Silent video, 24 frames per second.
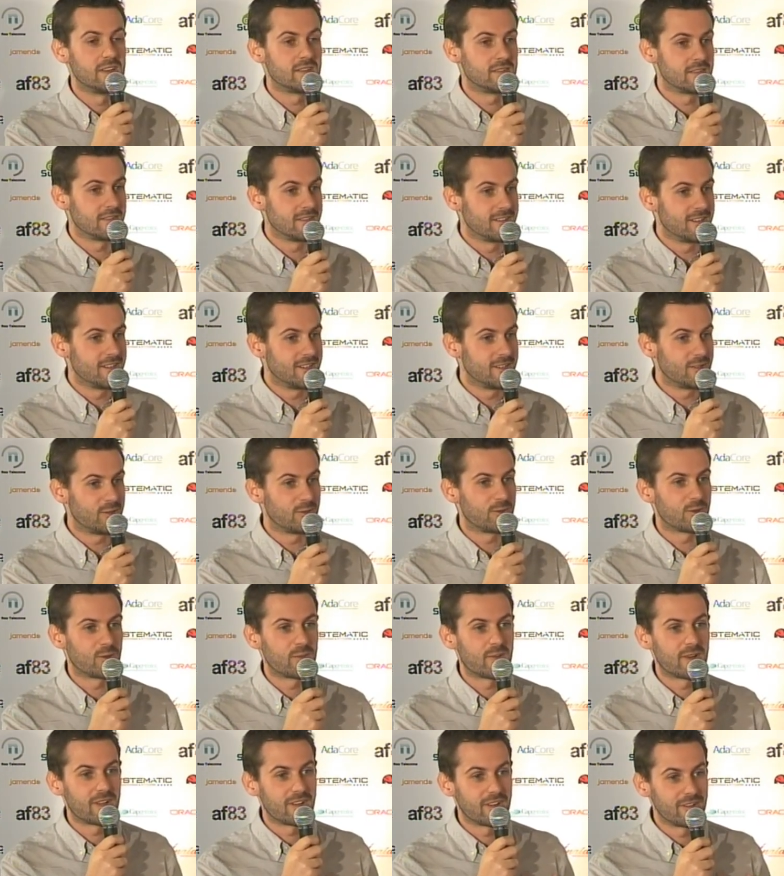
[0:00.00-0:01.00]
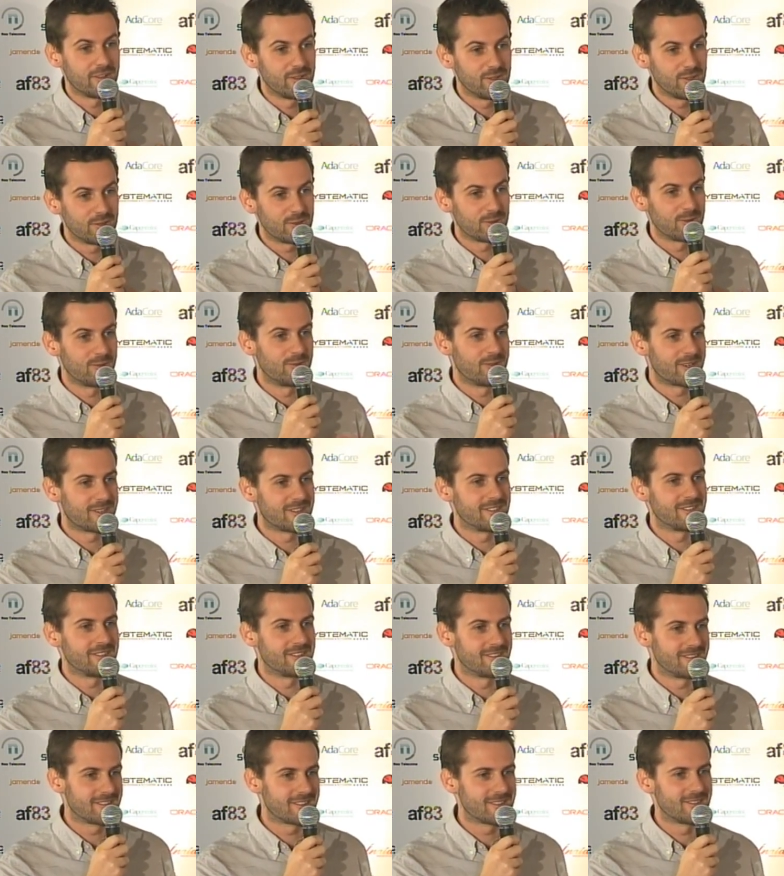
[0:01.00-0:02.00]
a little early to talk about our own tool,
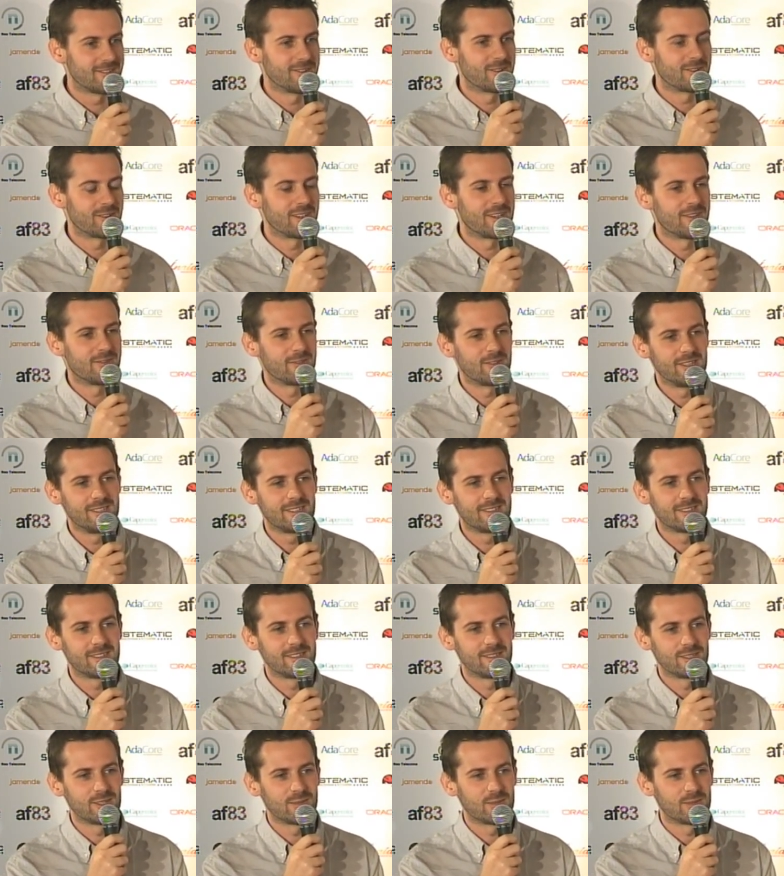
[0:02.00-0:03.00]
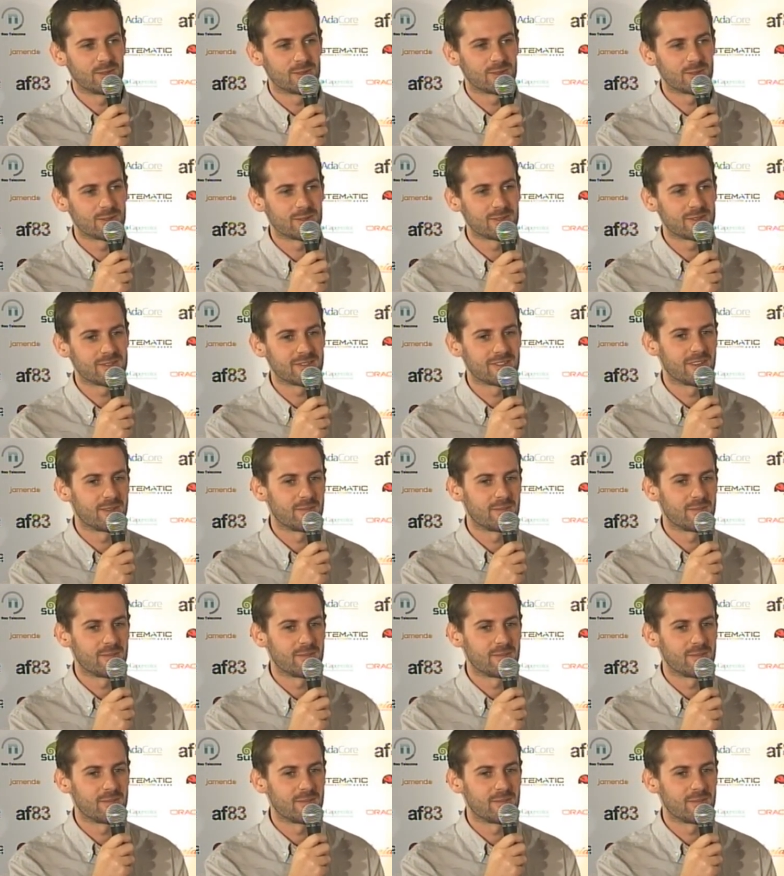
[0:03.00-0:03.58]
as it's not yet released as open source.